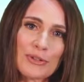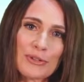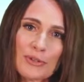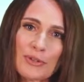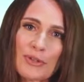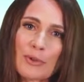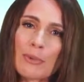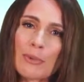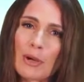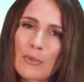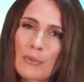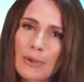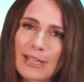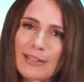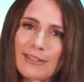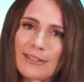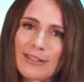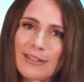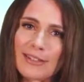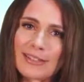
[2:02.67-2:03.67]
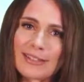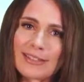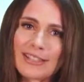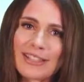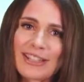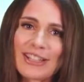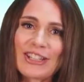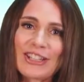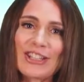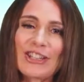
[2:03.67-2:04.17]
truth about weight loss,
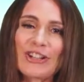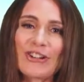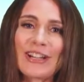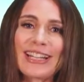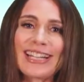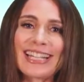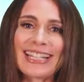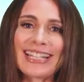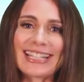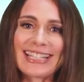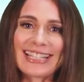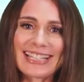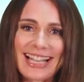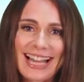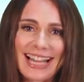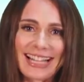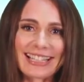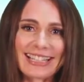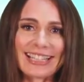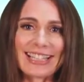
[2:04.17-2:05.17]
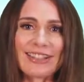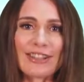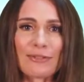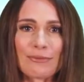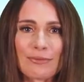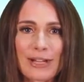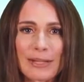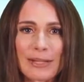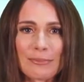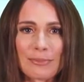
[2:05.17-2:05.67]
you're in exactly the
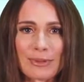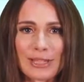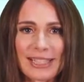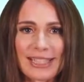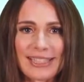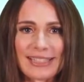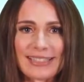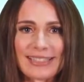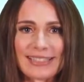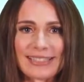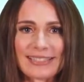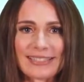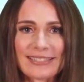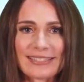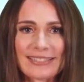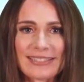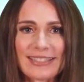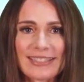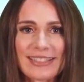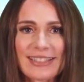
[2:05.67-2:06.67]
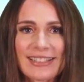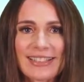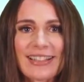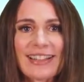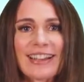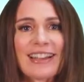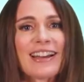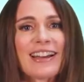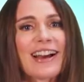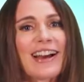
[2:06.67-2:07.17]
right place.
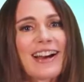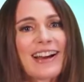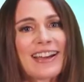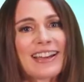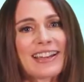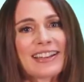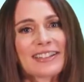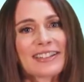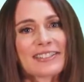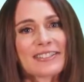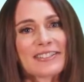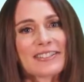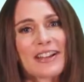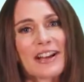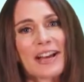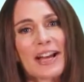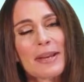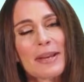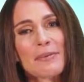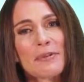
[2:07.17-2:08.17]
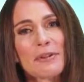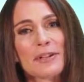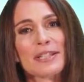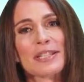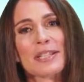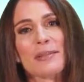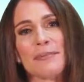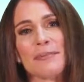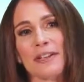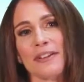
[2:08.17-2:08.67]
Hi, I'm
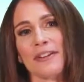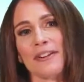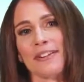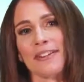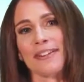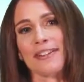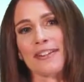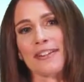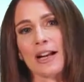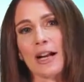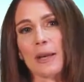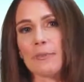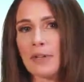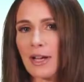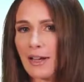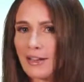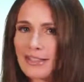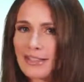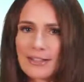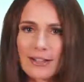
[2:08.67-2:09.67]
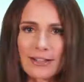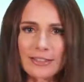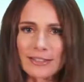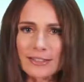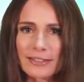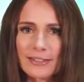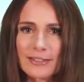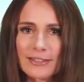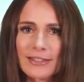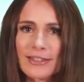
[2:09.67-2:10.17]
Chrissy Miller. I'm not a
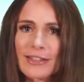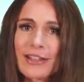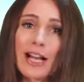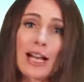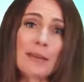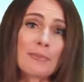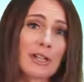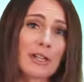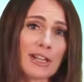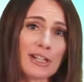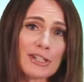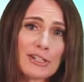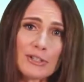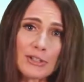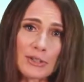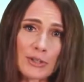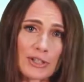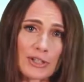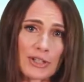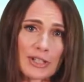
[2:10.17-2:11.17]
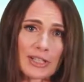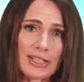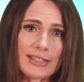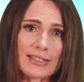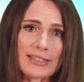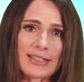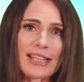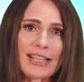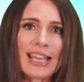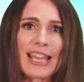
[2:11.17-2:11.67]
doctor. I'm not a
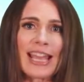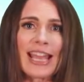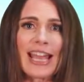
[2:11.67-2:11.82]
nutritionist.